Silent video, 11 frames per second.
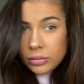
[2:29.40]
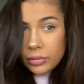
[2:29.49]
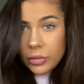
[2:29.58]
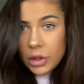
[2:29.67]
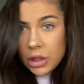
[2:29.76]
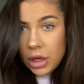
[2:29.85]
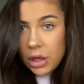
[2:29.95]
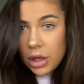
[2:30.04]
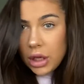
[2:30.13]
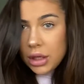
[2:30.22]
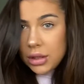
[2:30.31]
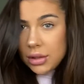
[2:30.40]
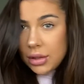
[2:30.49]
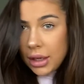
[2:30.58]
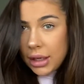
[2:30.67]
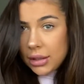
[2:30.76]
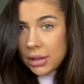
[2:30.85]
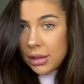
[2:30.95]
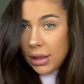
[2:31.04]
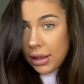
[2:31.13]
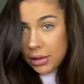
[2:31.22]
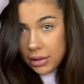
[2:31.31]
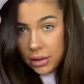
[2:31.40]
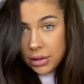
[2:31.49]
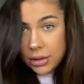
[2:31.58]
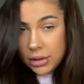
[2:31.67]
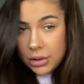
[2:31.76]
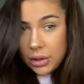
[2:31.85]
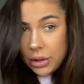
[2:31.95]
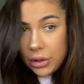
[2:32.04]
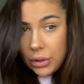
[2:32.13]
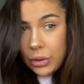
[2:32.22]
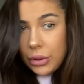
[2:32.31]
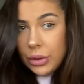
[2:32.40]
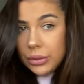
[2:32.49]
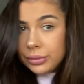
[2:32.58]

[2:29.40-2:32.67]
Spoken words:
so that it's nice and secure.